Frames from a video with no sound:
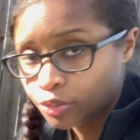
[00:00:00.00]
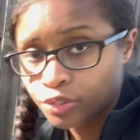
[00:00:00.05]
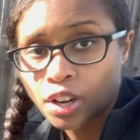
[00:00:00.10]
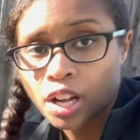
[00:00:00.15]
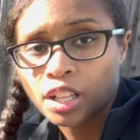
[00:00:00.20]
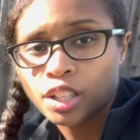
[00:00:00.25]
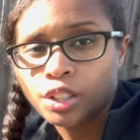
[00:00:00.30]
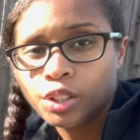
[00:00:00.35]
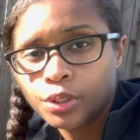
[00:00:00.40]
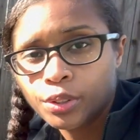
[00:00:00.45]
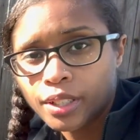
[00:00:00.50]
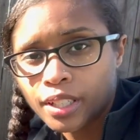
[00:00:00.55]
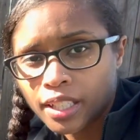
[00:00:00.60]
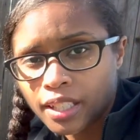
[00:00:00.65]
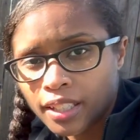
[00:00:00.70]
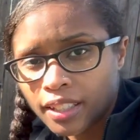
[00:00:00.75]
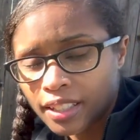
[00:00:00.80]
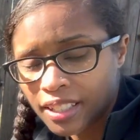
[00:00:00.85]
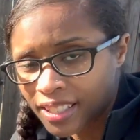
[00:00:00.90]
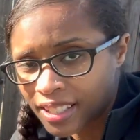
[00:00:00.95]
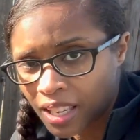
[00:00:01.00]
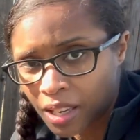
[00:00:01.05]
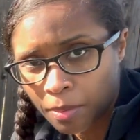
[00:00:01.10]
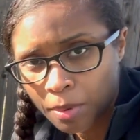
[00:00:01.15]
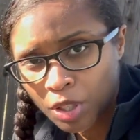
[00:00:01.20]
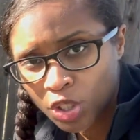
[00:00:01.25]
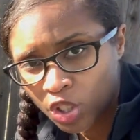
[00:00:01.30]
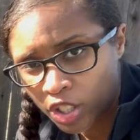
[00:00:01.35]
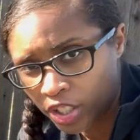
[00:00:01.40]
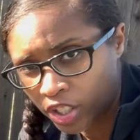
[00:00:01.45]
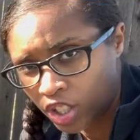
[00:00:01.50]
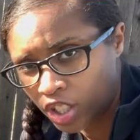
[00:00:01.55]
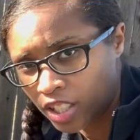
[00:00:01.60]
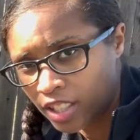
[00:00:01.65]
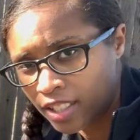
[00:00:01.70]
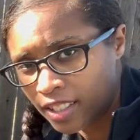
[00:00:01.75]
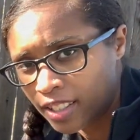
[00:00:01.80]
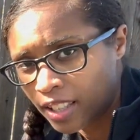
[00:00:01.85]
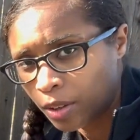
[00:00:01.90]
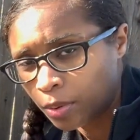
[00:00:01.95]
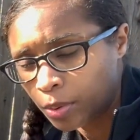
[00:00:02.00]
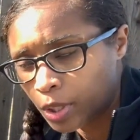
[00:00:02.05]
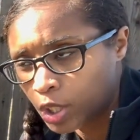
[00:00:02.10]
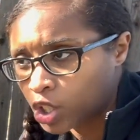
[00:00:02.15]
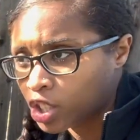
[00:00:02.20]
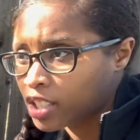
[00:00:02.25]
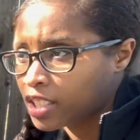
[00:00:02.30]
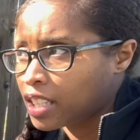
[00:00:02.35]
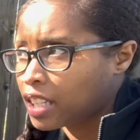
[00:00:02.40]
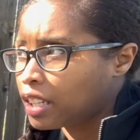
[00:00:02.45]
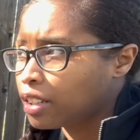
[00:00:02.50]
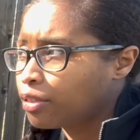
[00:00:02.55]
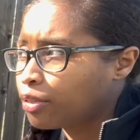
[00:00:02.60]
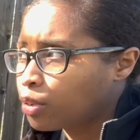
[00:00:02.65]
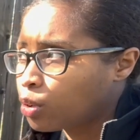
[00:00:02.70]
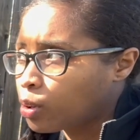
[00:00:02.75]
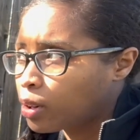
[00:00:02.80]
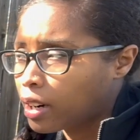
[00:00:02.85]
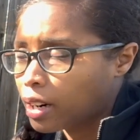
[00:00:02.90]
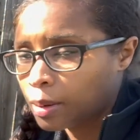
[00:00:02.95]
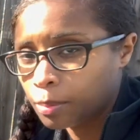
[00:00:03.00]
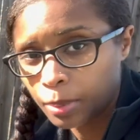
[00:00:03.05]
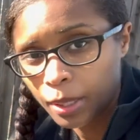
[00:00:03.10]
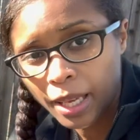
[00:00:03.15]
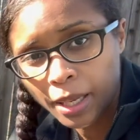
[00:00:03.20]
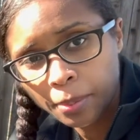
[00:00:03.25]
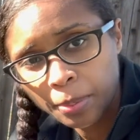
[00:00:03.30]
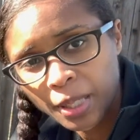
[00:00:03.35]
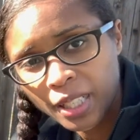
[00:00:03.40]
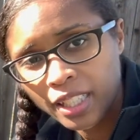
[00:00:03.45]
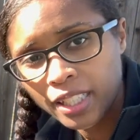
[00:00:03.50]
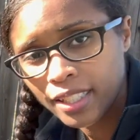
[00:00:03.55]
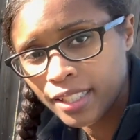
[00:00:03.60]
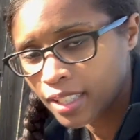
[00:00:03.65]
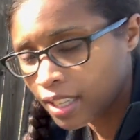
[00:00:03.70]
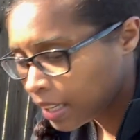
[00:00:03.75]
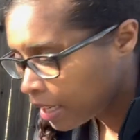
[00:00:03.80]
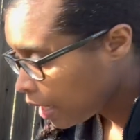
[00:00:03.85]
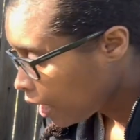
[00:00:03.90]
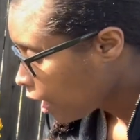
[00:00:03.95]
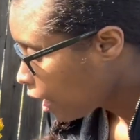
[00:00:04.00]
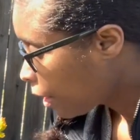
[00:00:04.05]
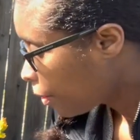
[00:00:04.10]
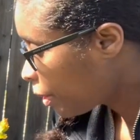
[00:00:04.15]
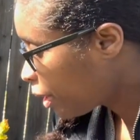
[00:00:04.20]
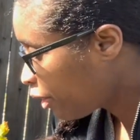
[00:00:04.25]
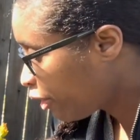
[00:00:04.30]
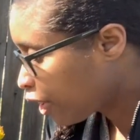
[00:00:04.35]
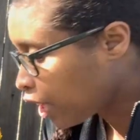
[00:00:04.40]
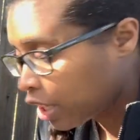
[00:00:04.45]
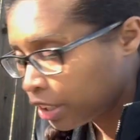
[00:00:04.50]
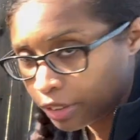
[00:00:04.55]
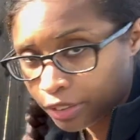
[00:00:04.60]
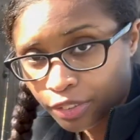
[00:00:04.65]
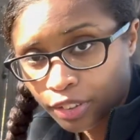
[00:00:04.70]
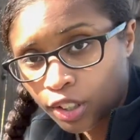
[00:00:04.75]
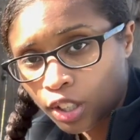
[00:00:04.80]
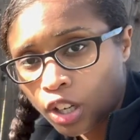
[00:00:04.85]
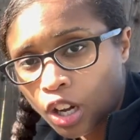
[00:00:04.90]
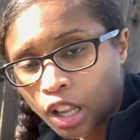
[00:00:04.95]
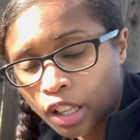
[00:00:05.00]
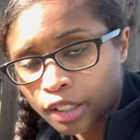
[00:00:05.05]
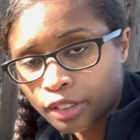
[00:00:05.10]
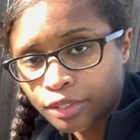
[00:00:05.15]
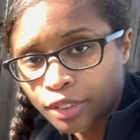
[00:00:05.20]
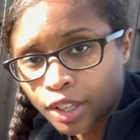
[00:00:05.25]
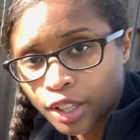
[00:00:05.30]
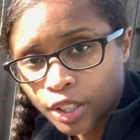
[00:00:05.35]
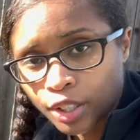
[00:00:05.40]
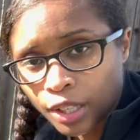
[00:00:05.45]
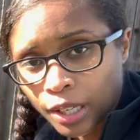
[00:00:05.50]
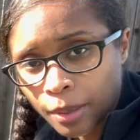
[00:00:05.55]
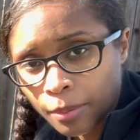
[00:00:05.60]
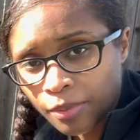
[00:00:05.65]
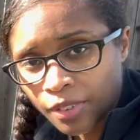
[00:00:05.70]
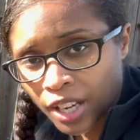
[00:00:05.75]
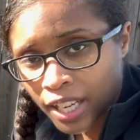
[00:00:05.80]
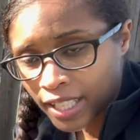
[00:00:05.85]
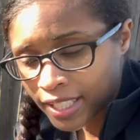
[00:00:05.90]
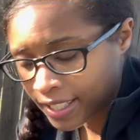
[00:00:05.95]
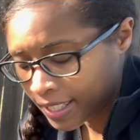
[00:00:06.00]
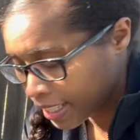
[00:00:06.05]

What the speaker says: follow the same instructions that we just did for our blackberries. I'm going to follow it for all of our grapevines